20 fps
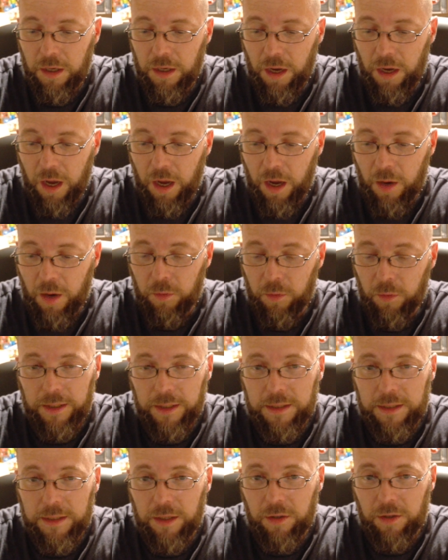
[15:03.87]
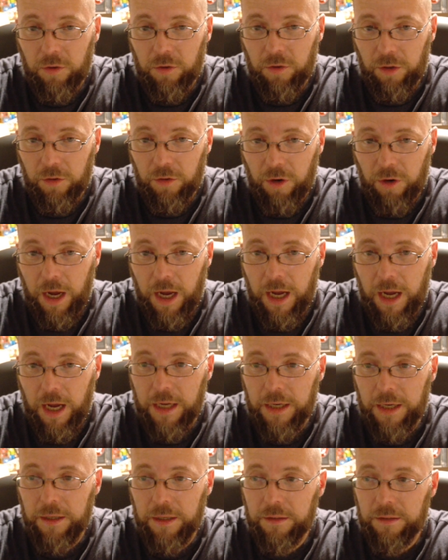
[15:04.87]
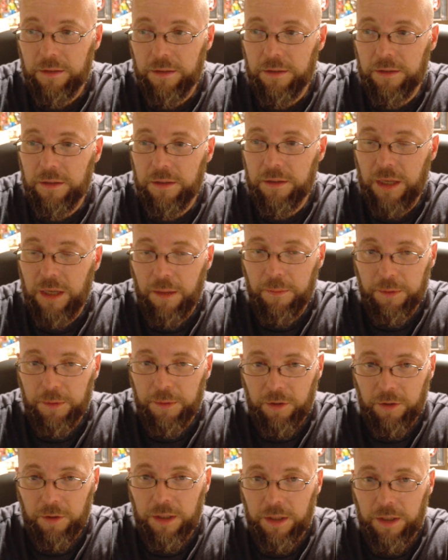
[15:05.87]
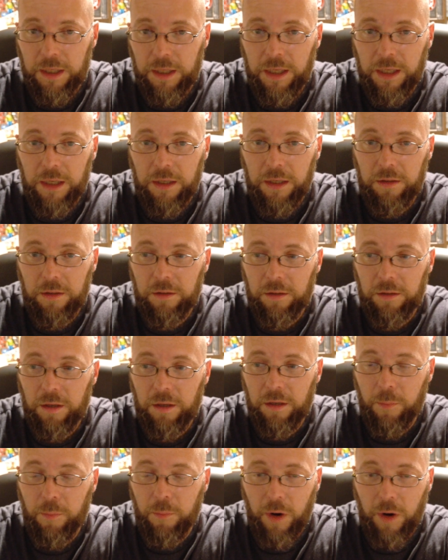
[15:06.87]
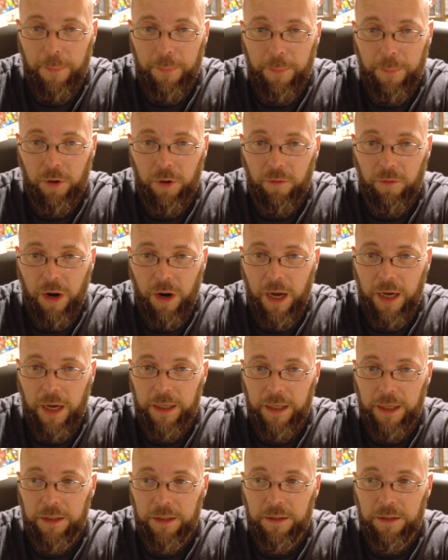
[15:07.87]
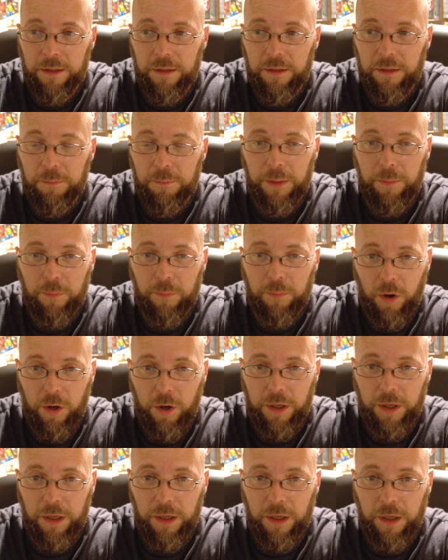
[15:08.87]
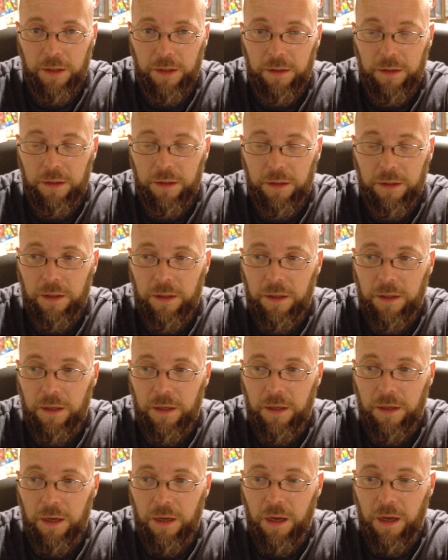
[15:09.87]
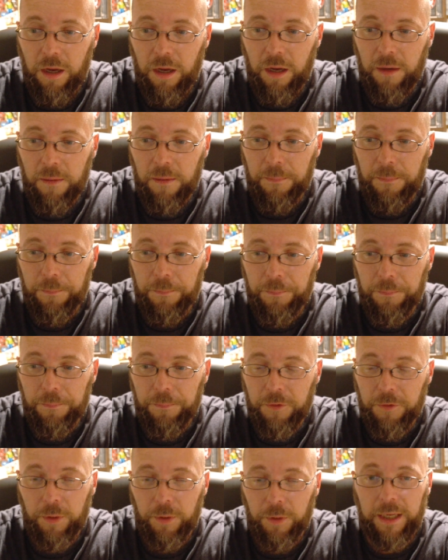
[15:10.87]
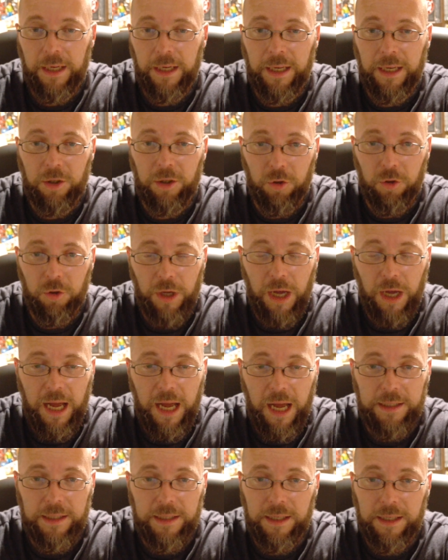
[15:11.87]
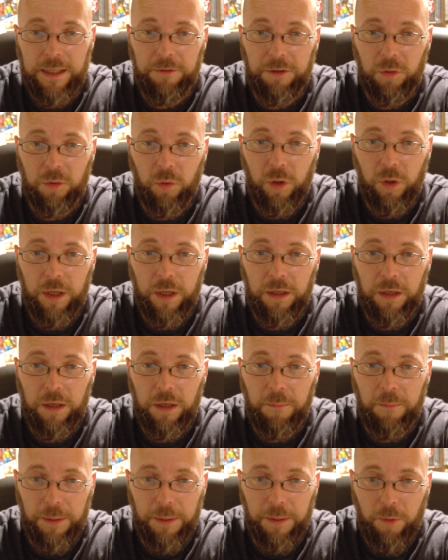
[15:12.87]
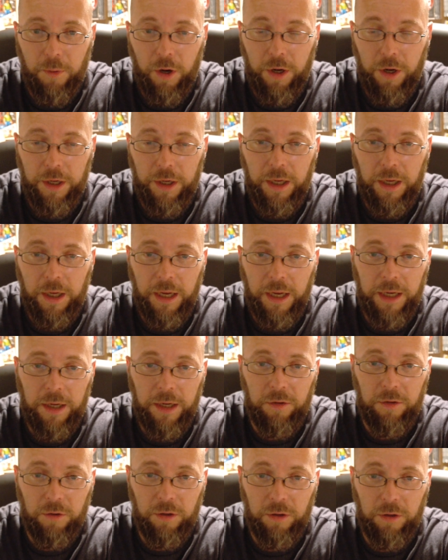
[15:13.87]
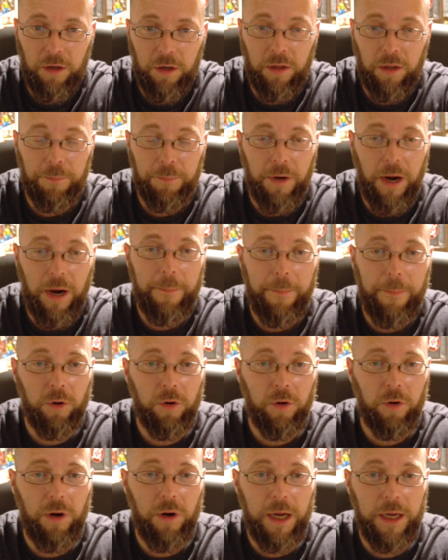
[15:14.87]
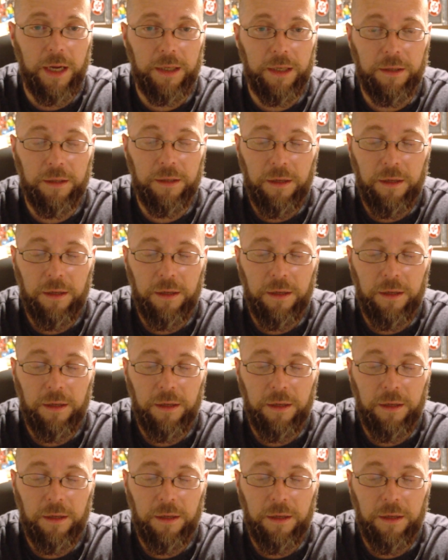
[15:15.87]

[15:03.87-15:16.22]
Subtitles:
We'd like to see a Gorilla Grodd, Solomon Grundy, a proper Orion, Big Barda, If we're getting any new gods, I definitely want a big Barda and a proper Orion.